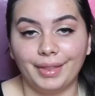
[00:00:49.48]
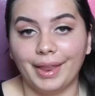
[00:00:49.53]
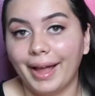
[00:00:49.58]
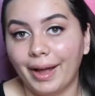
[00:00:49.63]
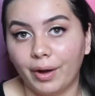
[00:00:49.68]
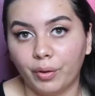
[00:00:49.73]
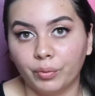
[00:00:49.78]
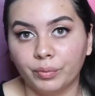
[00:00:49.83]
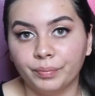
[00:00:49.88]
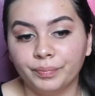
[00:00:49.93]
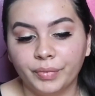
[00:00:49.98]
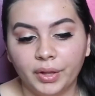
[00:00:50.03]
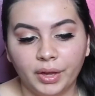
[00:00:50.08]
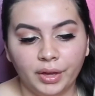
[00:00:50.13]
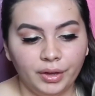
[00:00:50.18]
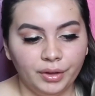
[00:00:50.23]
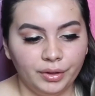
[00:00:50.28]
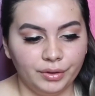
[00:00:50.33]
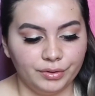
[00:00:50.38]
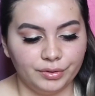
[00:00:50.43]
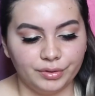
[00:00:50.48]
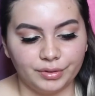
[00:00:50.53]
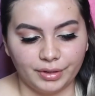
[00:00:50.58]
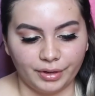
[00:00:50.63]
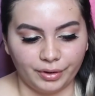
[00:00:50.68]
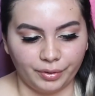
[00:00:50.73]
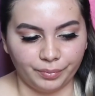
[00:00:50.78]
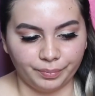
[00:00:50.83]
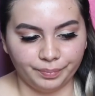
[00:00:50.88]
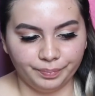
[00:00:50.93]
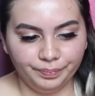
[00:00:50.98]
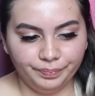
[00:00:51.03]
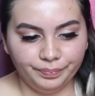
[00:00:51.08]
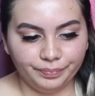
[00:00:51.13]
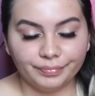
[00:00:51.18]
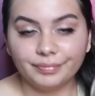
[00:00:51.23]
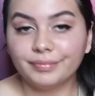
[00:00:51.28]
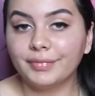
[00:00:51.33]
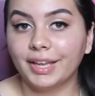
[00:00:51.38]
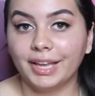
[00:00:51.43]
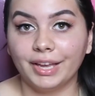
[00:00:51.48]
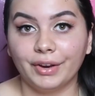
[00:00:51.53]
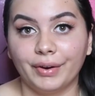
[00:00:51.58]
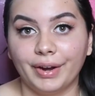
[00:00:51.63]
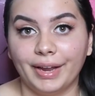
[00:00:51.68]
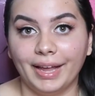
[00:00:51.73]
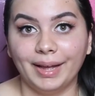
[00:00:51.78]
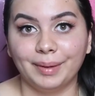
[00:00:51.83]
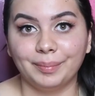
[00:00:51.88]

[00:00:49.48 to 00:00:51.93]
Now. So here I